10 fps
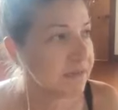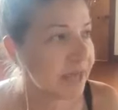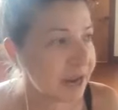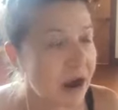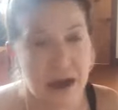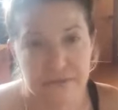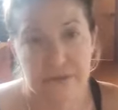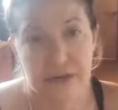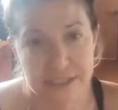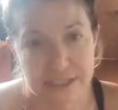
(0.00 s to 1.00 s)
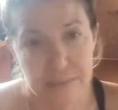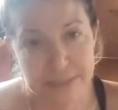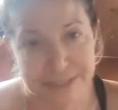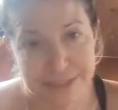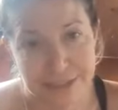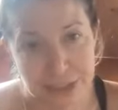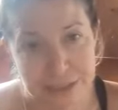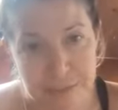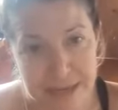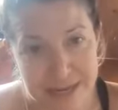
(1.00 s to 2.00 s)
offer us a place to
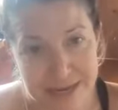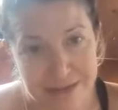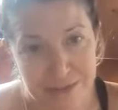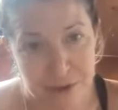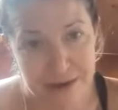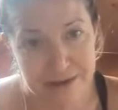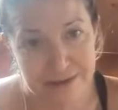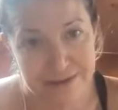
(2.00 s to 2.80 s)
just be as well.